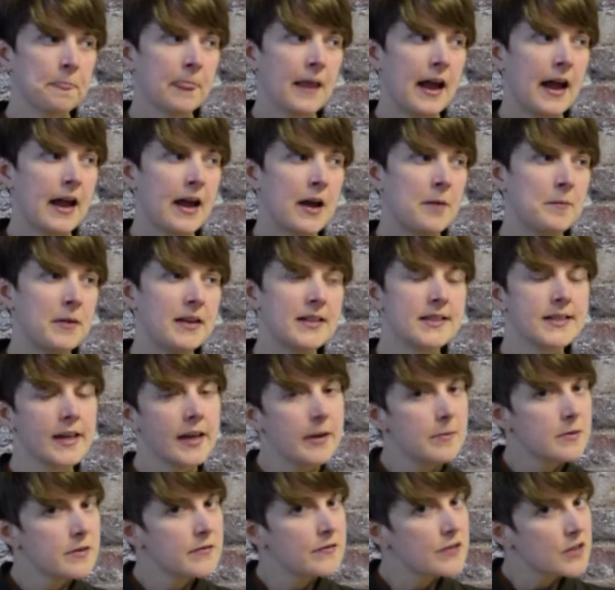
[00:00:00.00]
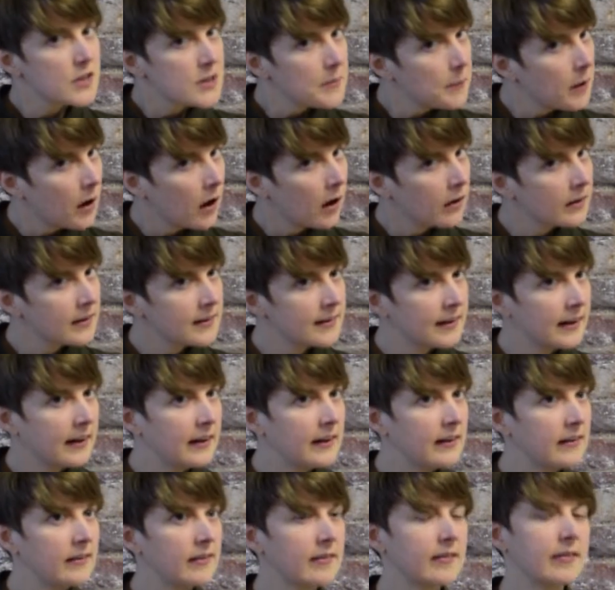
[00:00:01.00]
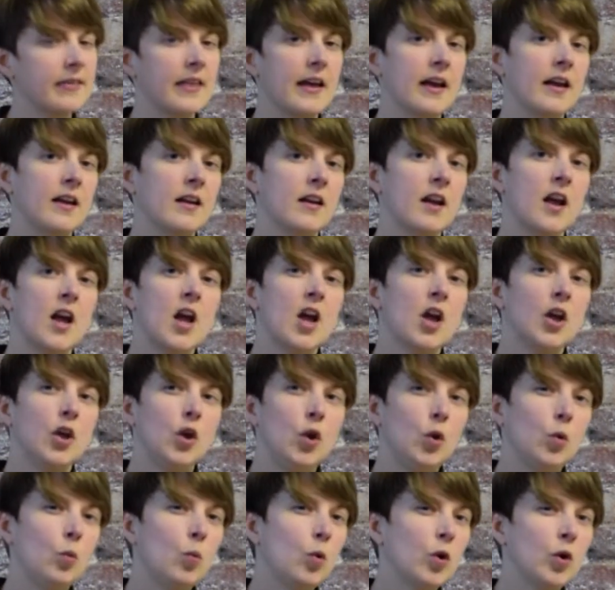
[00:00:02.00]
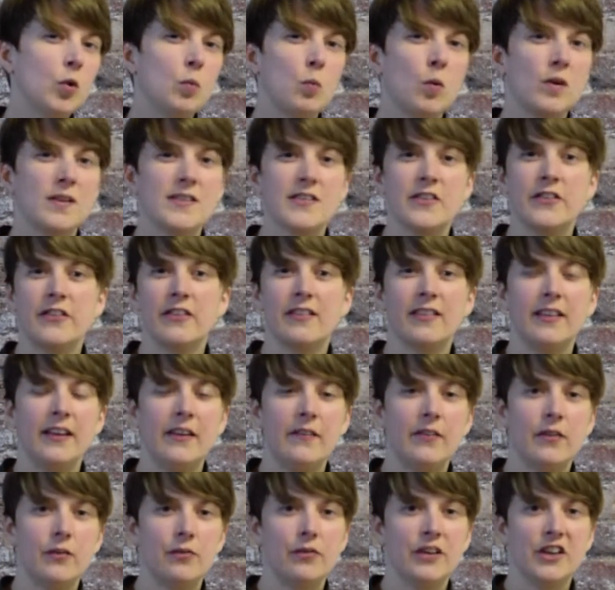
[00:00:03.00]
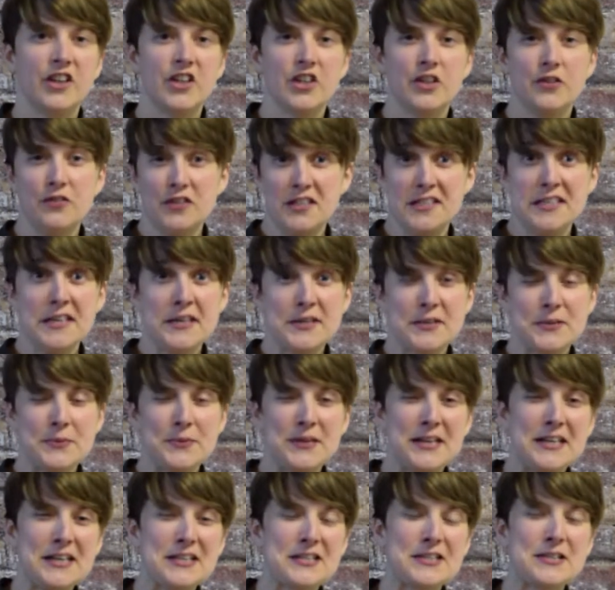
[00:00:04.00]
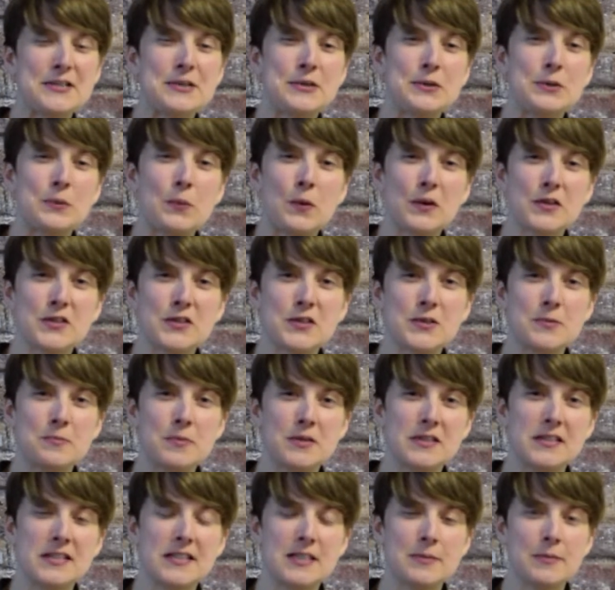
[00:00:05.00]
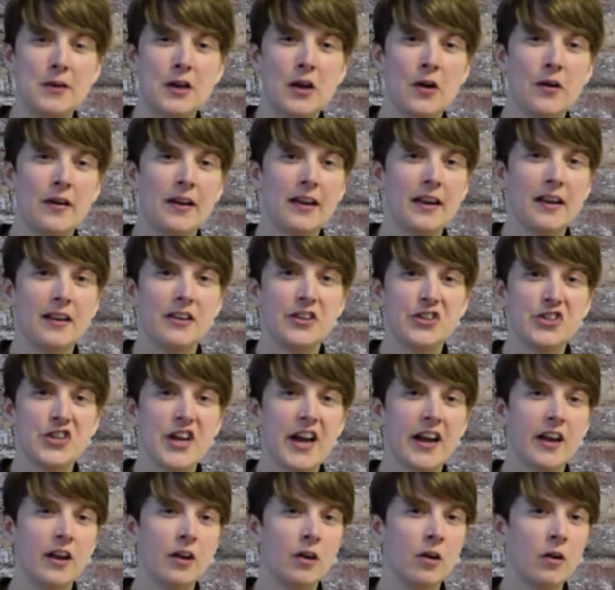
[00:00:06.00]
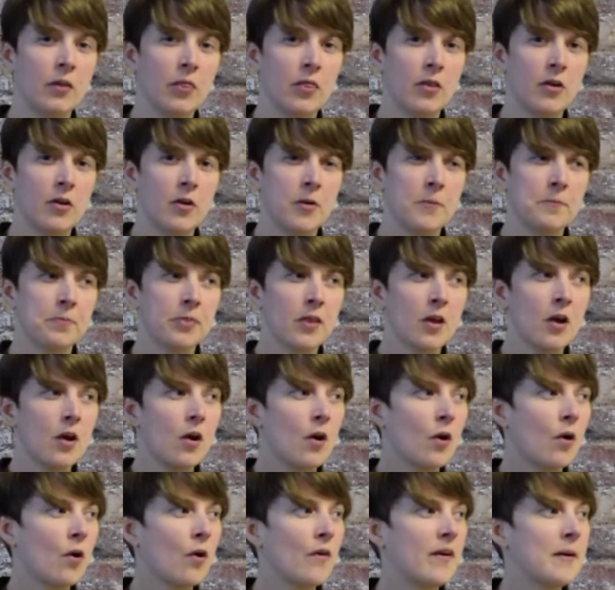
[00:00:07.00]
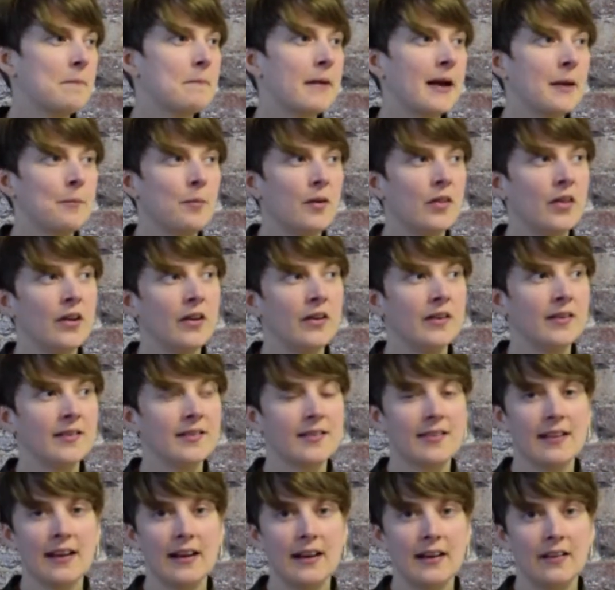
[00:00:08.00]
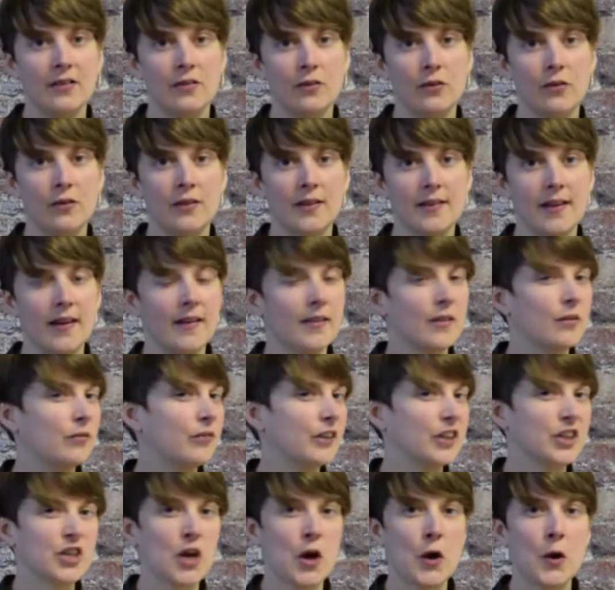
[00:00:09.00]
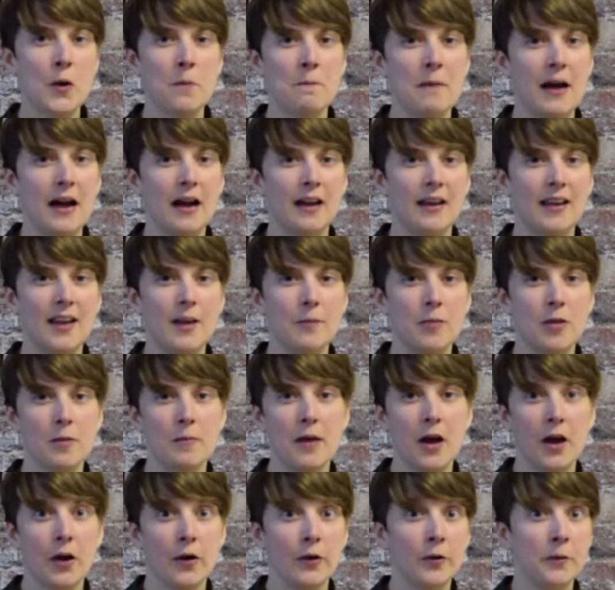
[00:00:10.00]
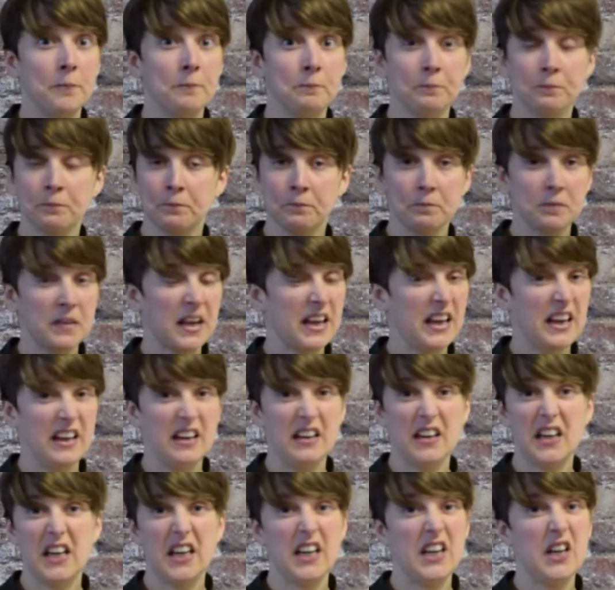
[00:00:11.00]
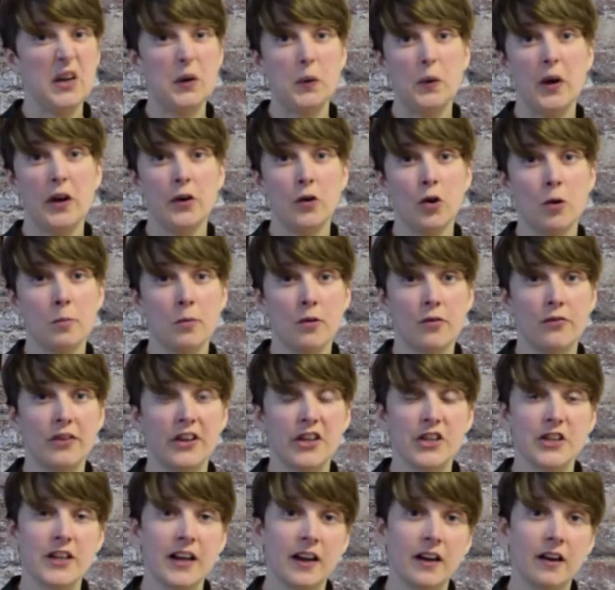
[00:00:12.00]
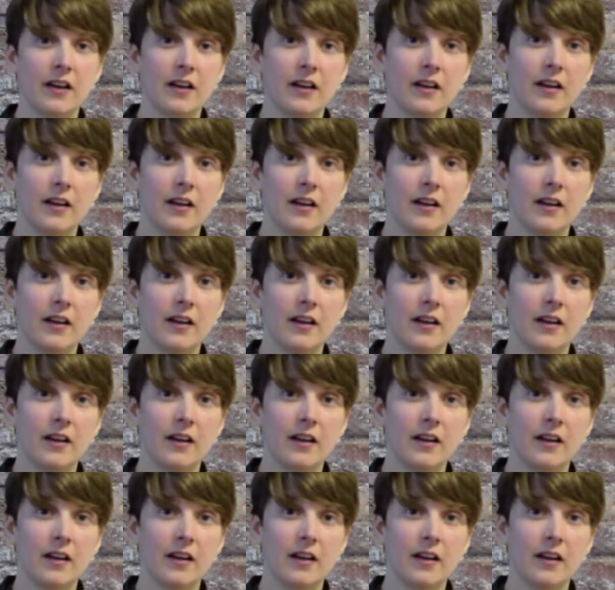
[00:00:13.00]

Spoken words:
In terms of summer holidays, then you wouldn't want to just leave the fish for 6 weeks. You'll want somebody to be going in, checking on them, or it might be that you decide to take the fish home and keep them at home in a normal fish tank